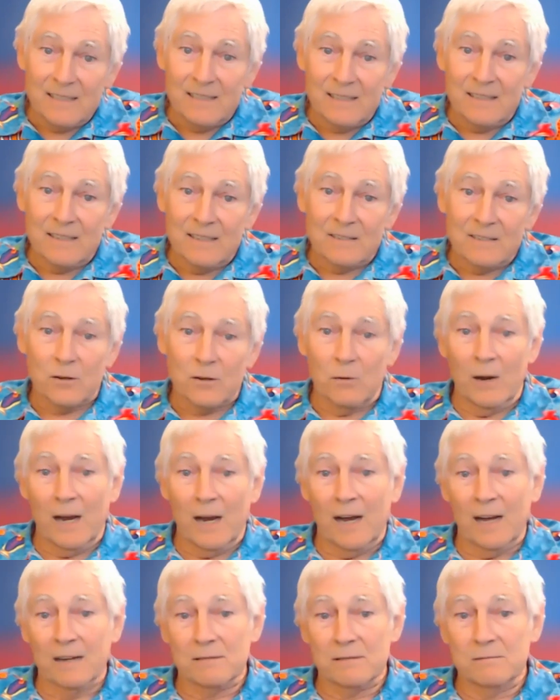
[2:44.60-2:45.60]
So
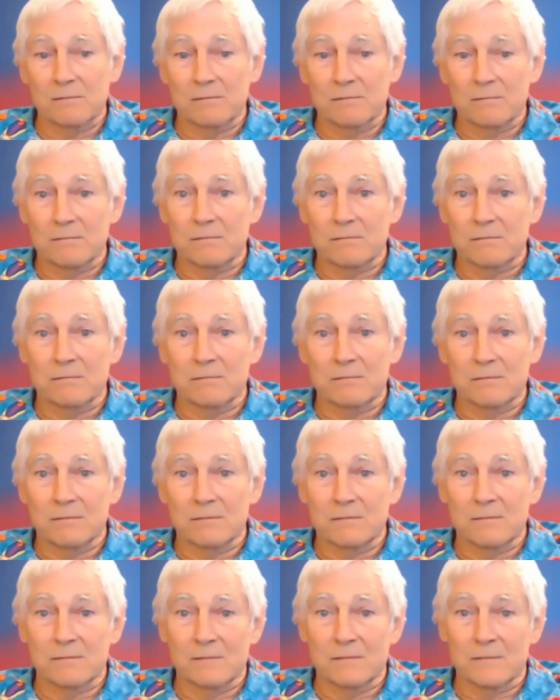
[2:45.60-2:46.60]
I
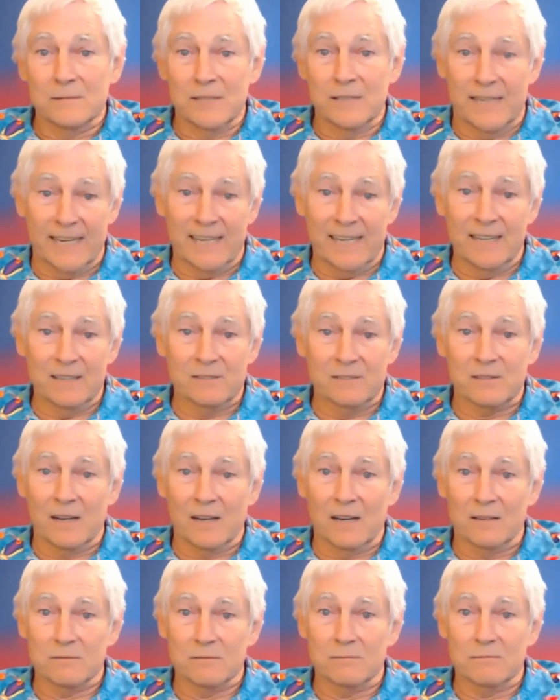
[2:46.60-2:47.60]
guess
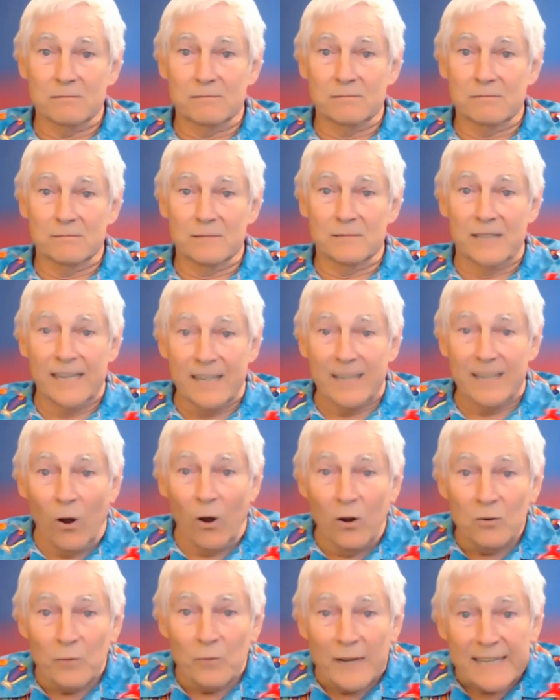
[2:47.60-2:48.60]
I'll get
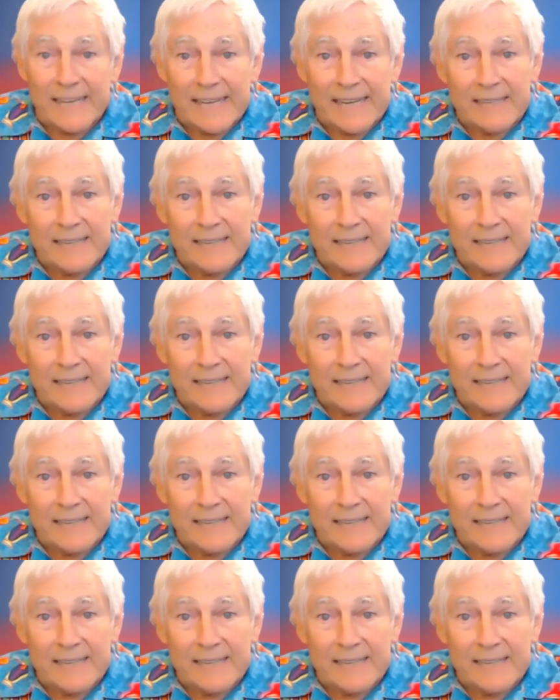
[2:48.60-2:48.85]
on with it.